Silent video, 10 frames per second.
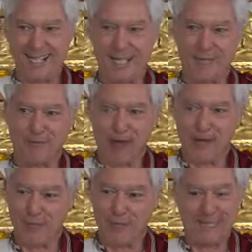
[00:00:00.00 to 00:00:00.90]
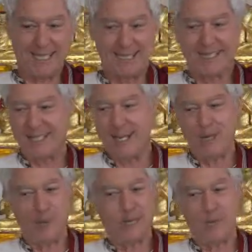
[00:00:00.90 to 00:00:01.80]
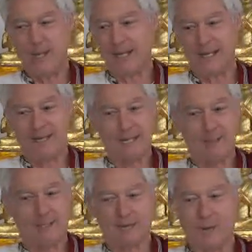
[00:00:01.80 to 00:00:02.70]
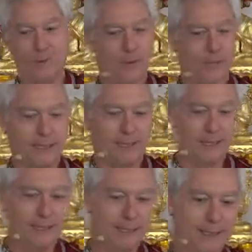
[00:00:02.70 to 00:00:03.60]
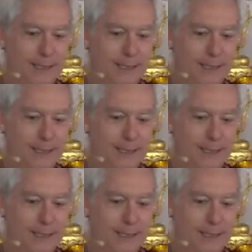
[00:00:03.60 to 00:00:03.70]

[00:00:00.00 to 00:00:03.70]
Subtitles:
If his father had just said, son, you want to remain a contemplative, go for it, kid.